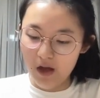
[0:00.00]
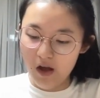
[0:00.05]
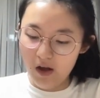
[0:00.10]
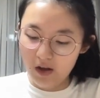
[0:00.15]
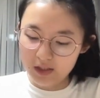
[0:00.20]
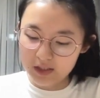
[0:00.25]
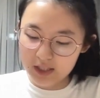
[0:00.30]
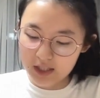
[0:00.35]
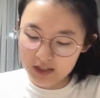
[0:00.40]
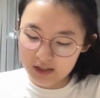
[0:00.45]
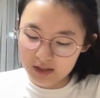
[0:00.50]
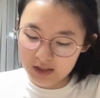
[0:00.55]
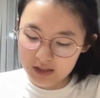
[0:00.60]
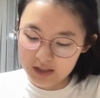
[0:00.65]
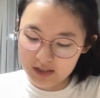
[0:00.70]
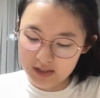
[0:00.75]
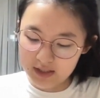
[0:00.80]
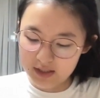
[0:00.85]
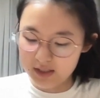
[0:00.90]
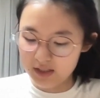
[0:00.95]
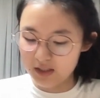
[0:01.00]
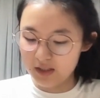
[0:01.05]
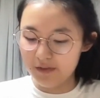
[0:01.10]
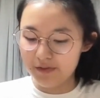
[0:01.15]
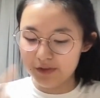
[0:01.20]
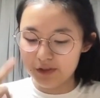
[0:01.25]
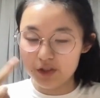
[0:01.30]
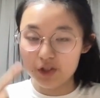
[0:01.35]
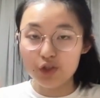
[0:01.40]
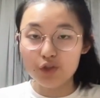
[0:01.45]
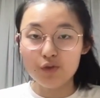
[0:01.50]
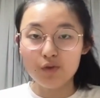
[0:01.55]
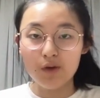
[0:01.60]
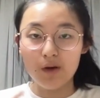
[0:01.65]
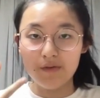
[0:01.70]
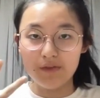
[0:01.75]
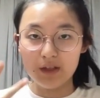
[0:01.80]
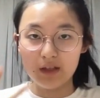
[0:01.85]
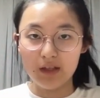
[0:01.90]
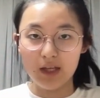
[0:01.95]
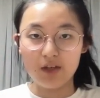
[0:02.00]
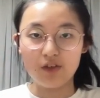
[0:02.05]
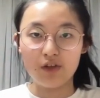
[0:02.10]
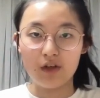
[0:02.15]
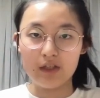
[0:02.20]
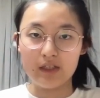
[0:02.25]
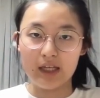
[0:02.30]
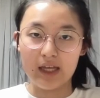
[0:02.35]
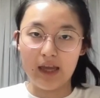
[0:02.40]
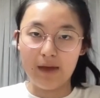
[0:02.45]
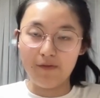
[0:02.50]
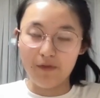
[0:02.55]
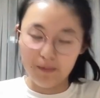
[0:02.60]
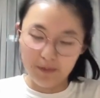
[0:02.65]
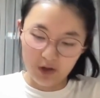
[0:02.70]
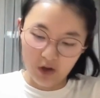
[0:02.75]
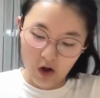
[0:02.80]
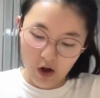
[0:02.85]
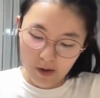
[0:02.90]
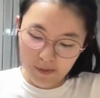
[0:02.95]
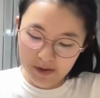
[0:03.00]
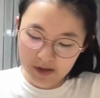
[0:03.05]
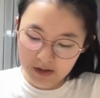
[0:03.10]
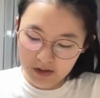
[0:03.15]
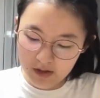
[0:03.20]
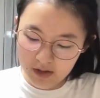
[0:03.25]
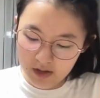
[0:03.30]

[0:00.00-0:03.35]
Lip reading: octet consisting of 2 of the electrons that came from the carbon.